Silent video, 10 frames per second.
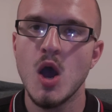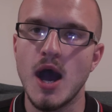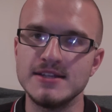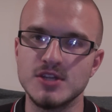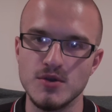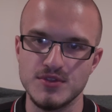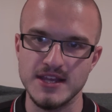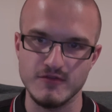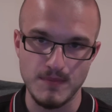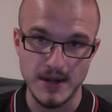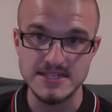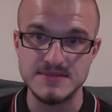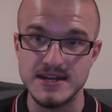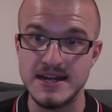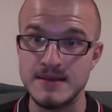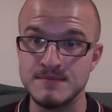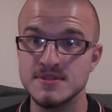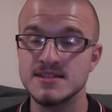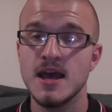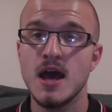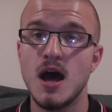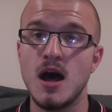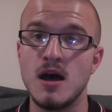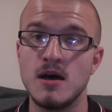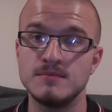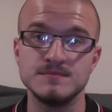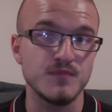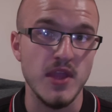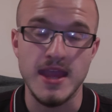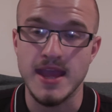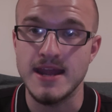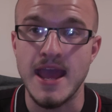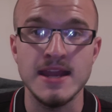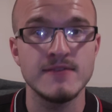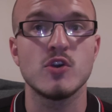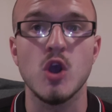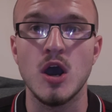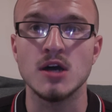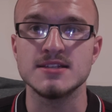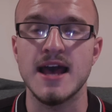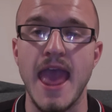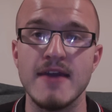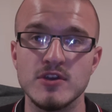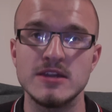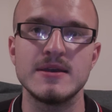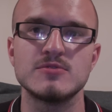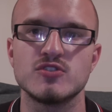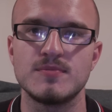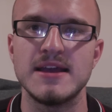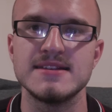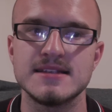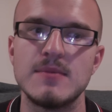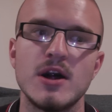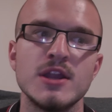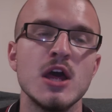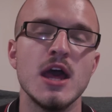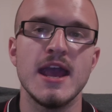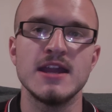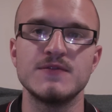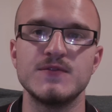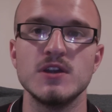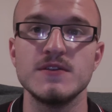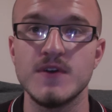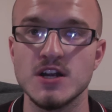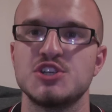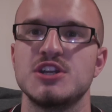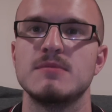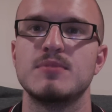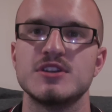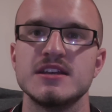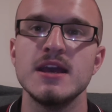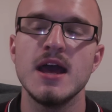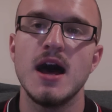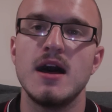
I don't think replacement limbs in any regard are ever going to be able to replace someone in a fully functioning body.